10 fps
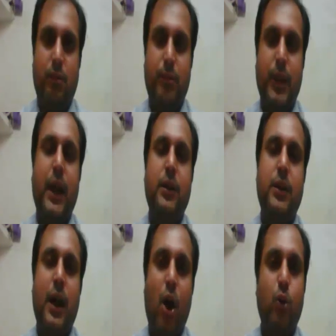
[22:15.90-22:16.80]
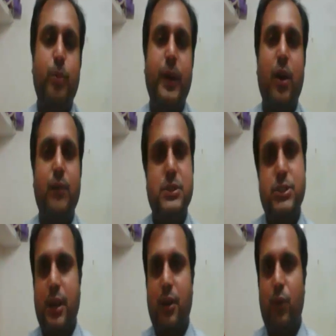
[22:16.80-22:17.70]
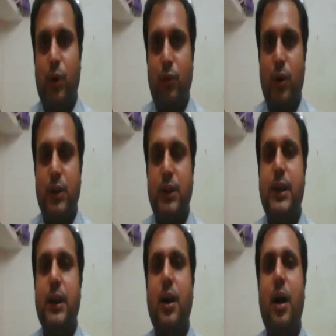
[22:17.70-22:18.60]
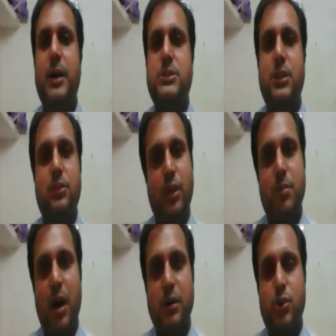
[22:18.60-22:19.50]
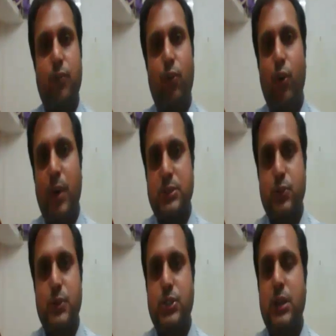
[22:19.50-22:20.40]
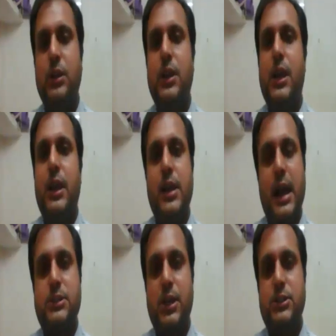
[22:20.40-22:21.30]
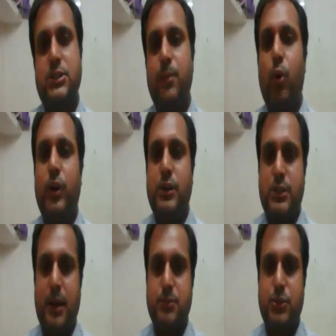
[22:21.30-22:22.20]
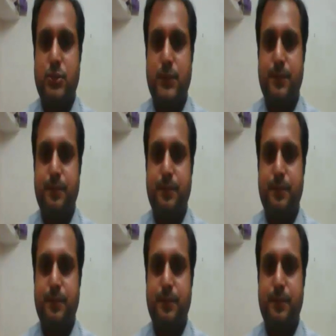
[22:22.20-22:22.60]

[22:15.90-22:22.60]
behind the outbreak of the Second World War. It can come as a 3 marks or 4 marks question in ICSE board exams.